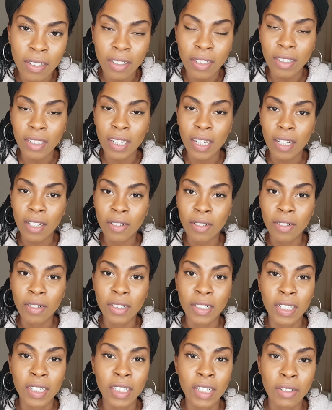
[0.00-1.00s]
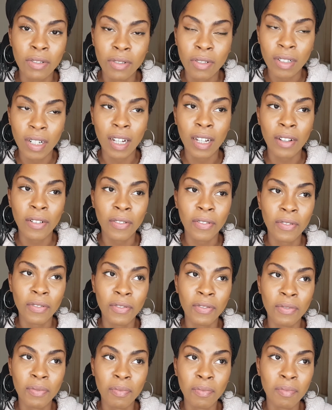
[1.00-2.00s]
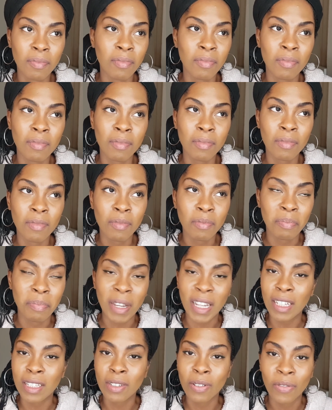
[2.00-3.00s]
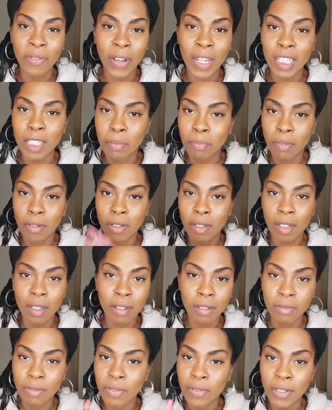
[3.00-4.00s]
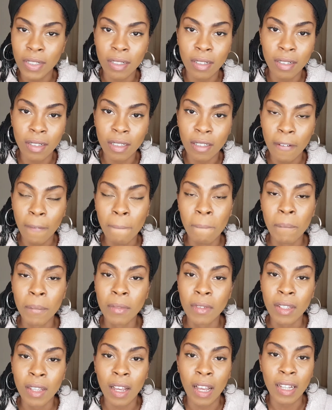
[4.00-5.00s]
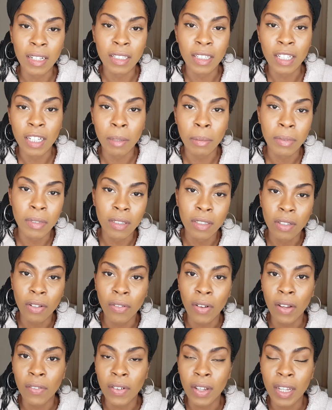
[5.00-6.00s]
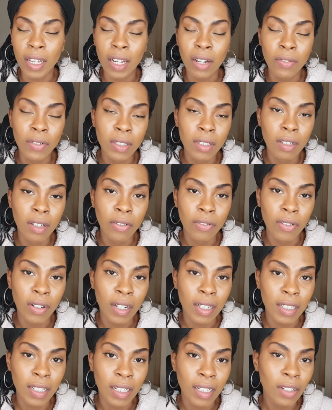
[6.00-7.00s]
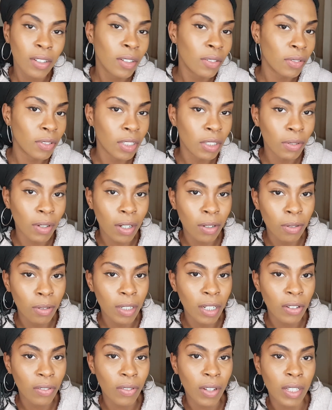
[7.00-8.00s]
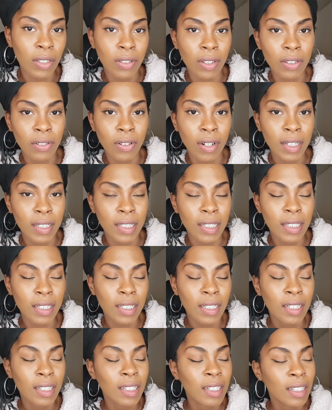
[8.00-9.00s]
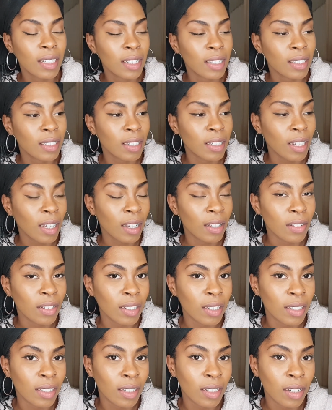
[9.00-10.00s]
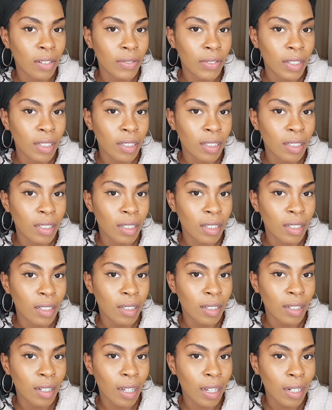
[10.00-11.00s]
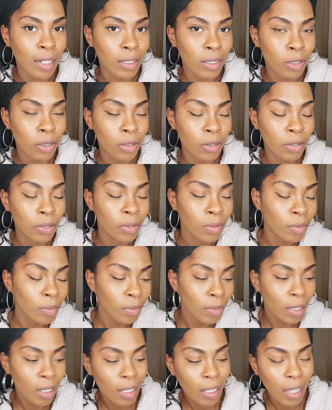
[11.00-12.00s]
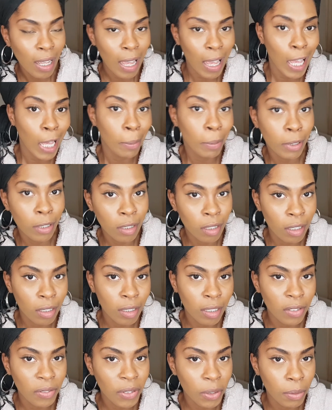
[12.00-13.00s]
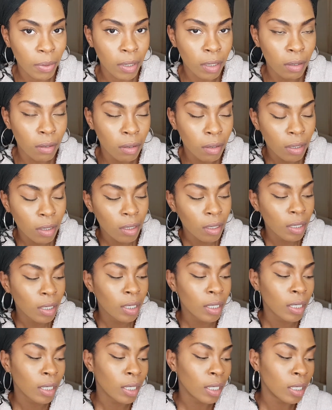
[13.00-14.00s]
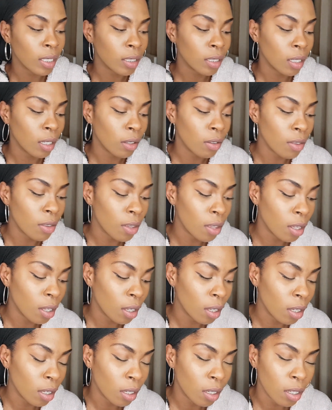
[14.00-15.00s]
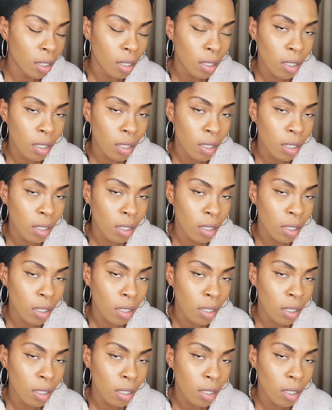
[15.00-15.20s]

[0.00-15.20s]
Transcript: concealer, or just general like base face product reviews and tips and stuff like that every single Friday, which is why I call it Face Fix Friday. So yeah, this is another like little episode, if you will, in the